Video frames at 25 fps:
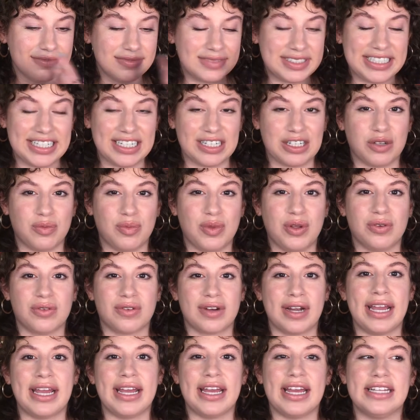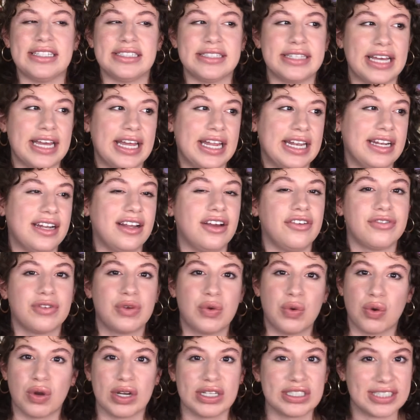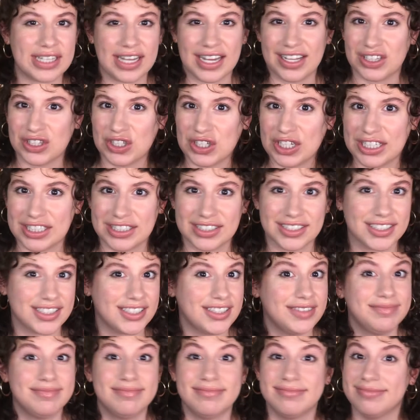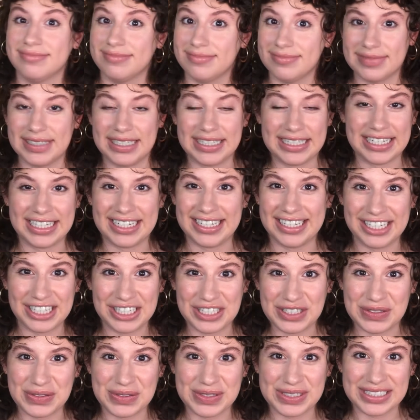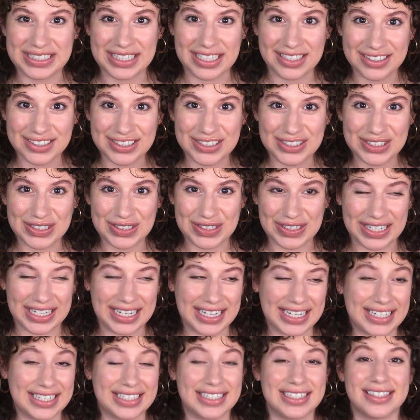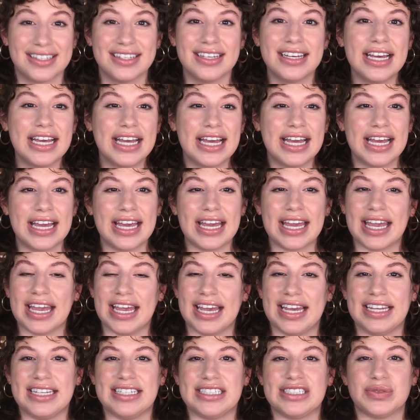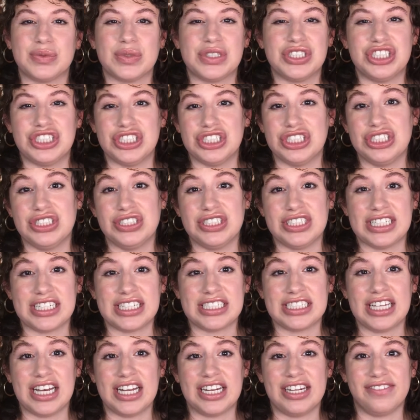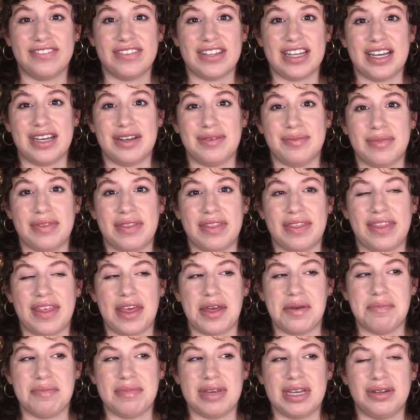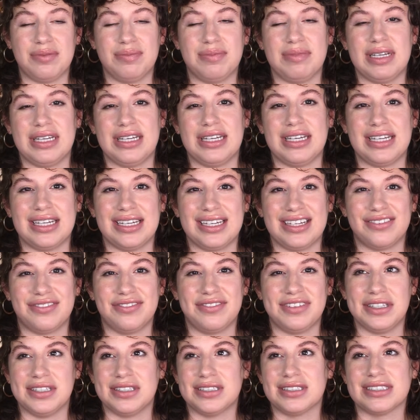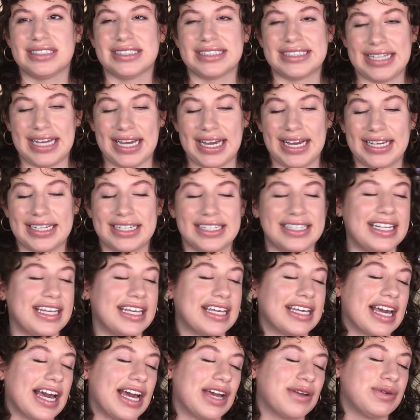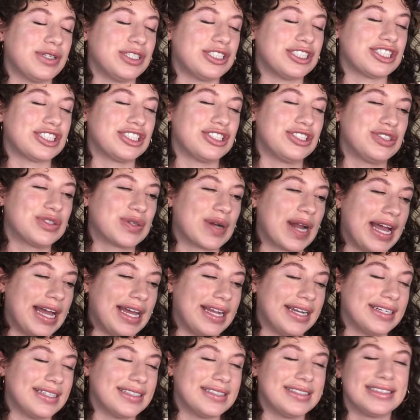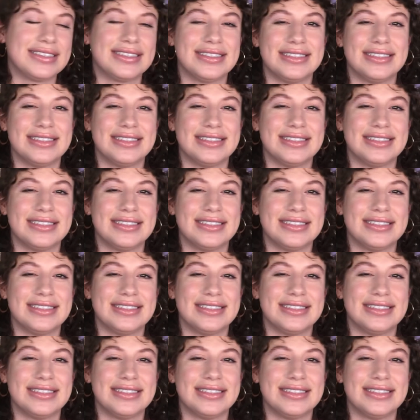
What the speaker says: Terrible, right? And then of course I learned needed to use sunscreen and was just using a ton of them that made me feel sad. Like, I would just dread